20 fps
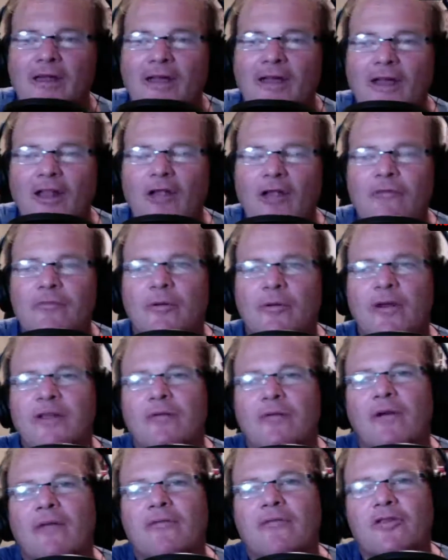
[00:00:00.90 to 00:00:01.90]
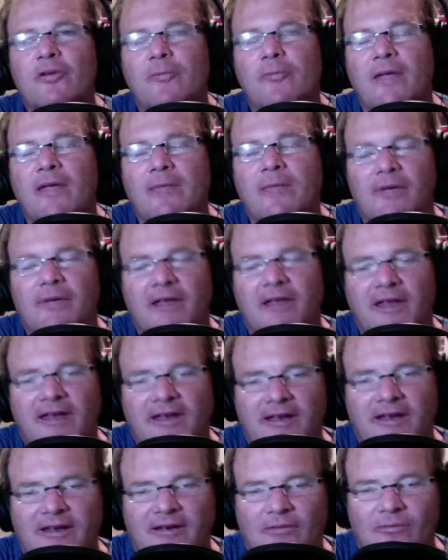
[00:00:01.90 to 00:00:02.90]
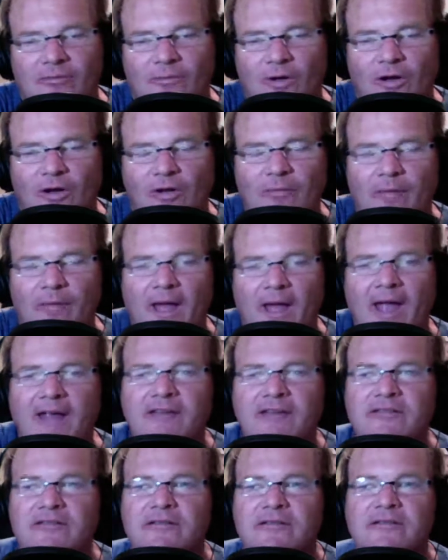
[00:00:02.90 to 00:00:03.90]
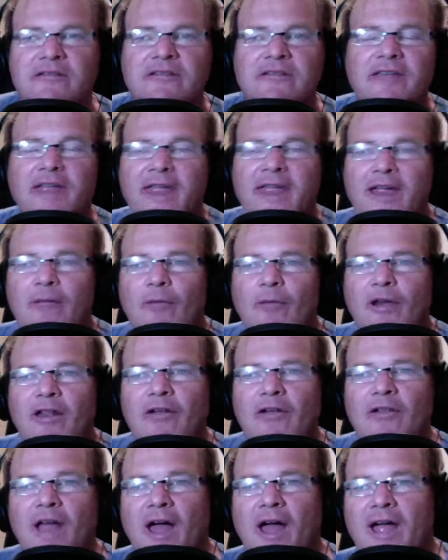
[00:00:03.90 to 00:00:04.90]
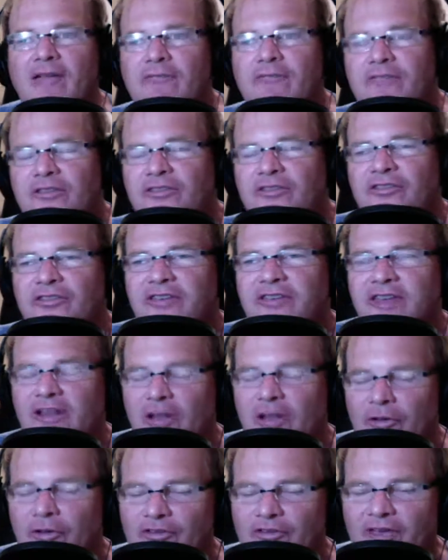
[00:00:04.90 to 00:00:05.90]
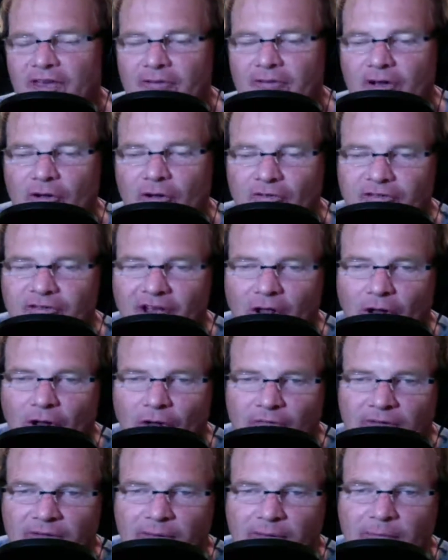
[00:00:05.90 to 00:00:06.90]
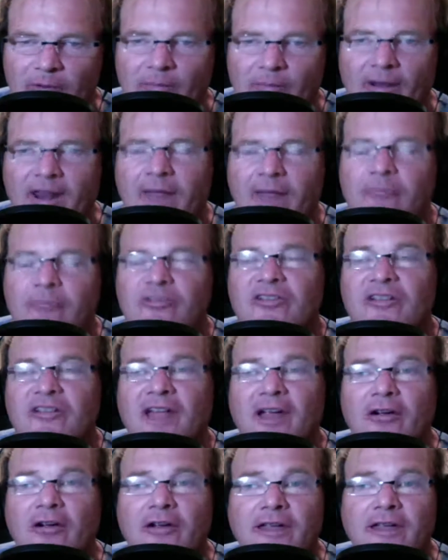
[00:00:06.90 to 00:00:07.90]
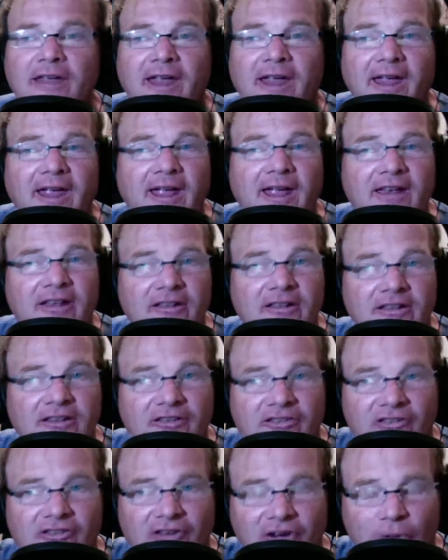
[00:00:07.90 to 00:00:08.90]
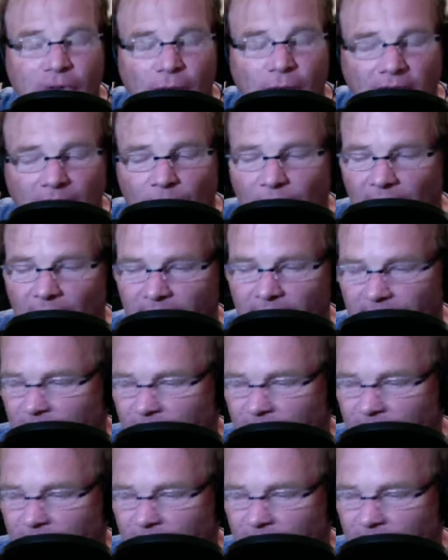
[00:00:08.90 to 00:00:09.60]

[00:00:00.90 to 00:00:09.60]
Hello, everybody, wherever you may be. Welcome back to Ham Radio Live. This is Kilo 7 Hotel November. My name's Larry, and this is a quick one.